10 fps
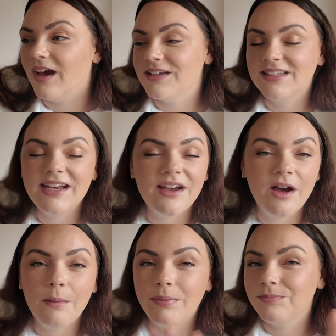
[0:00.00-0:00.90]
I set it
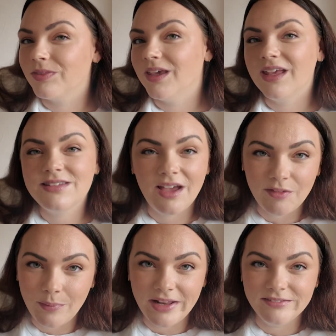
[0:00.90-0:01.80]
up and the kids have
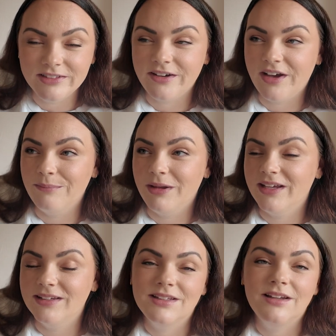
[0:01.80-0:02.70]
a whale of a time, and
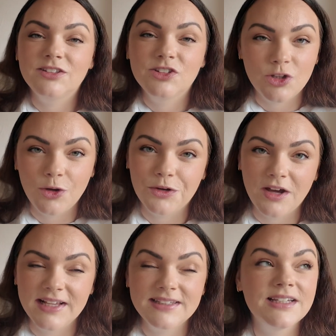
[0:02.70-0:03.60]
it is so
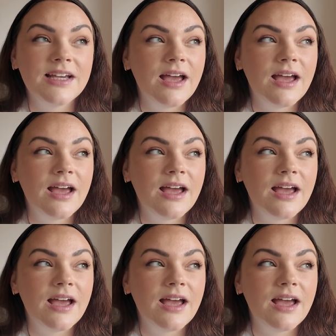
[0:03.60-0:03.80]
nice.